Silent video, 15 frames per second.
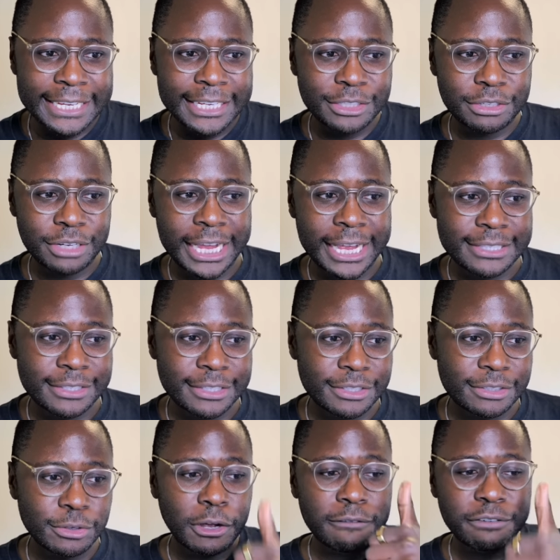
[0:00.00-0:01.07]
to assets
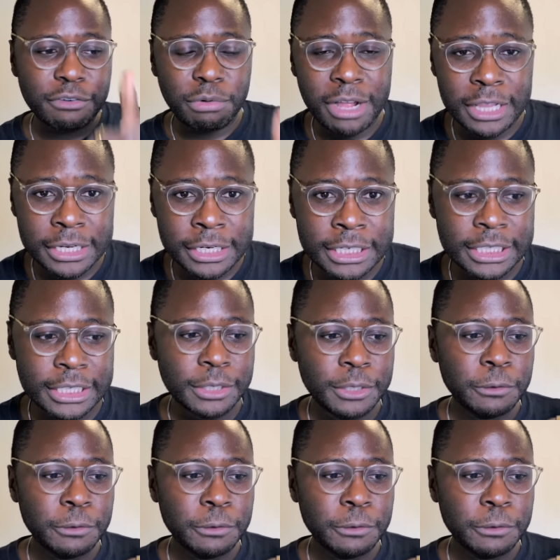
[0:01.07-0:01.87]
of quality